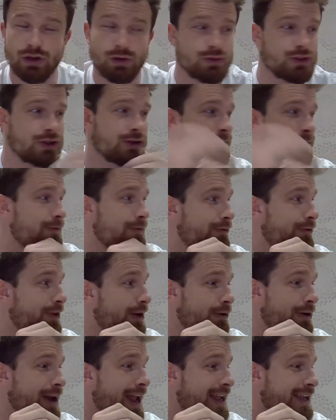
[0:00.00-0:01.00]
I told you,
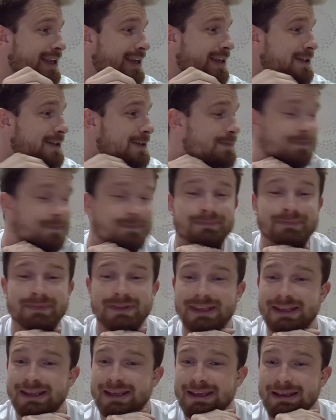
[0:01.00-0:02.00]
Villa are hated.
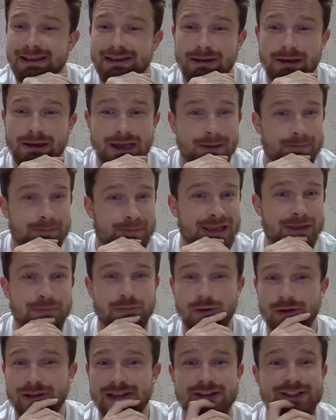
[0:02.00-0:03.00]

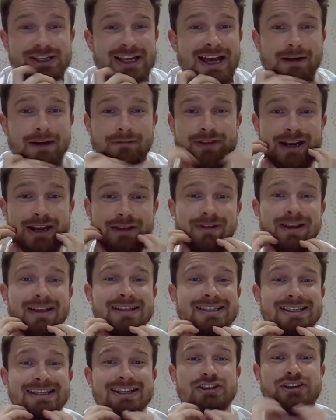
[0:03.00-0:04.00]
People in the chat, Villa
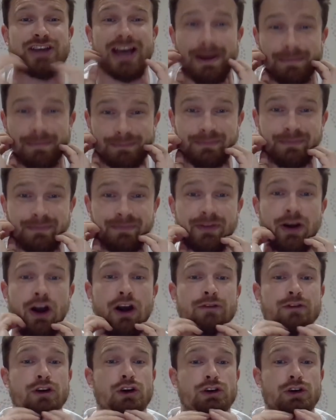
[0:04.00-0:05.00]
fans in the chat.
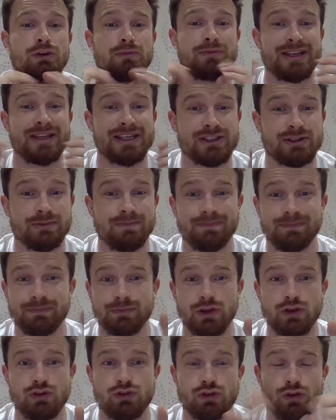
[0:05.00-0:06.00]
I've gone on these
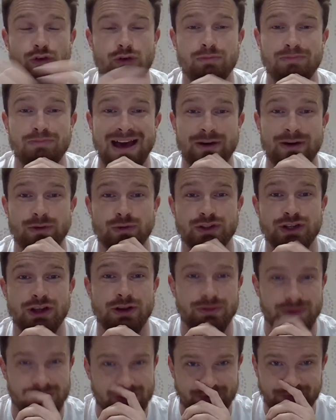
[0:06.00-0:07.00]
neutral panel
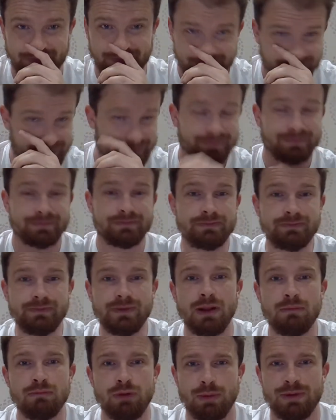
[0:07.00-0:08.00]
shows
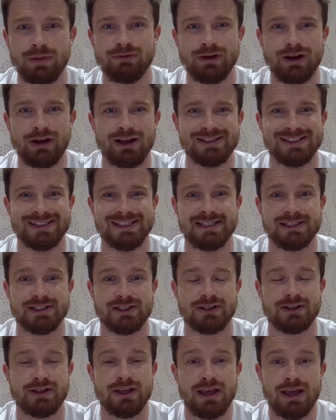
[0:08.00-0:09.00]
probably for last
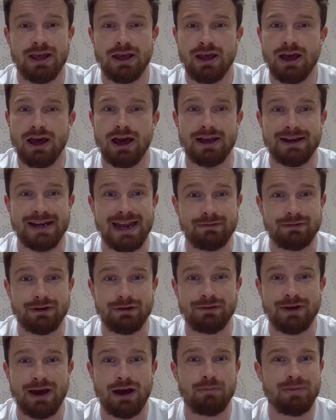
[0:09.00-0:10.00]
season.
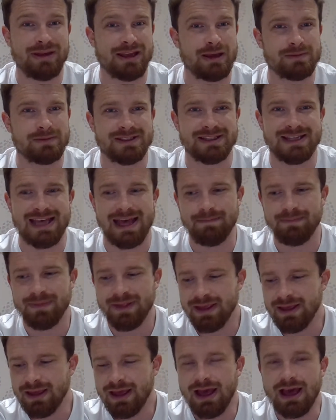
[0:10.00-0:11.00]
Never a foul, big up to
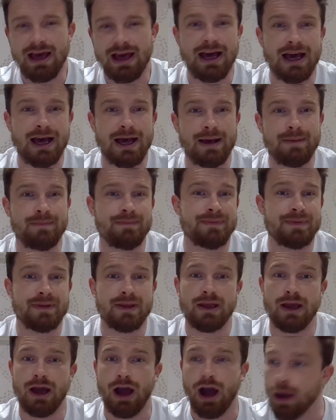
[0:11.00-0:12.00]
them.
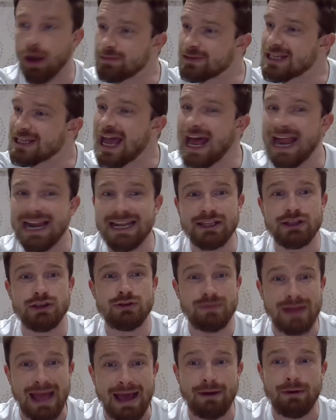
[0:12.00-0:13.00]
I'm telling
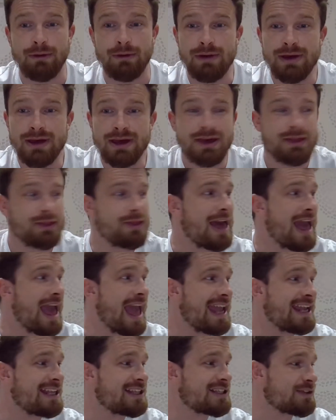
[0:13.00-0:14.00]
you now, the
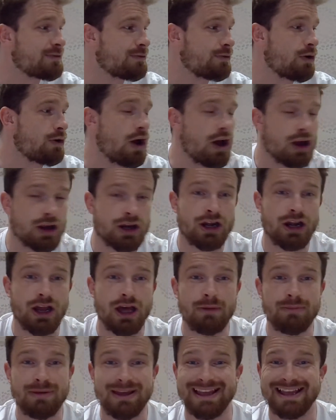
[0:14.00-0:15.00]
hate for our
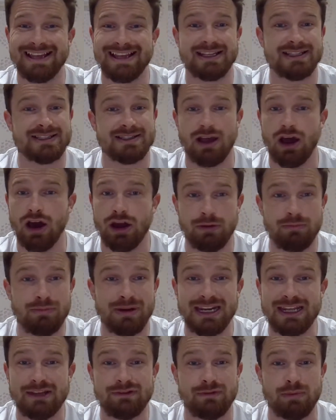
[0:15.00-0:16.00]
club is
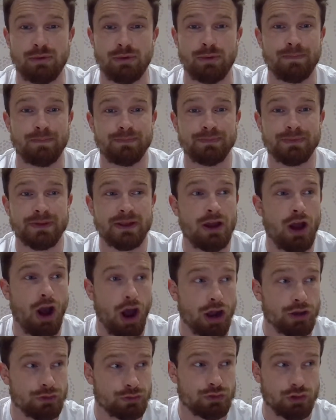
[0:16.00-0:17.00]
unbelievable.
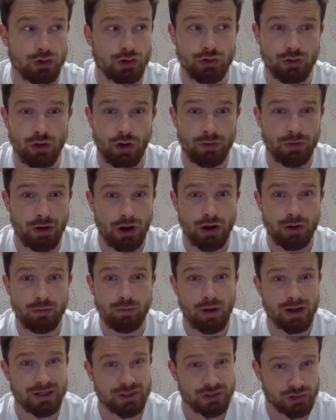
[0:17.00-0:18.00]
I do not
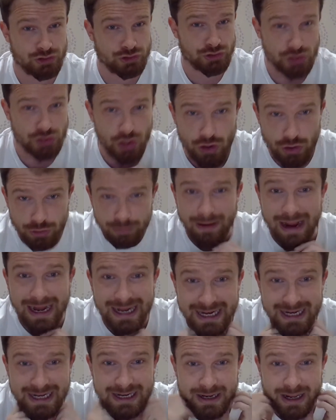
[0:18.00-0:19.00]
know why so
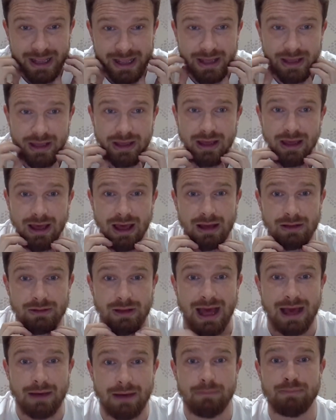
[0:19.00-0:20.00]
many
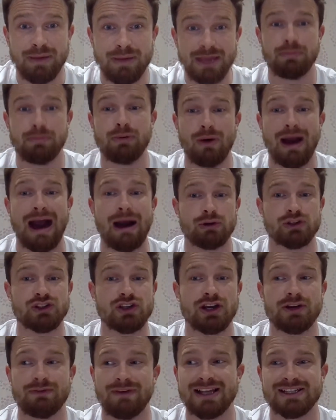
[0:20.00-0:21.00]
people
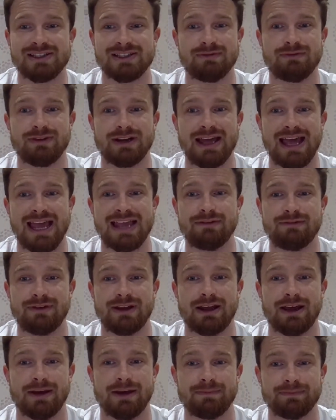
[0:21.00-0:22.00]
outside of Aston Villa hate
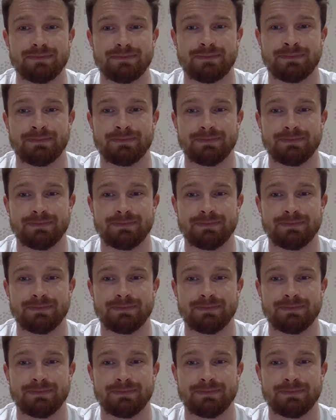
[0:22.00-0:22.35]
Villa.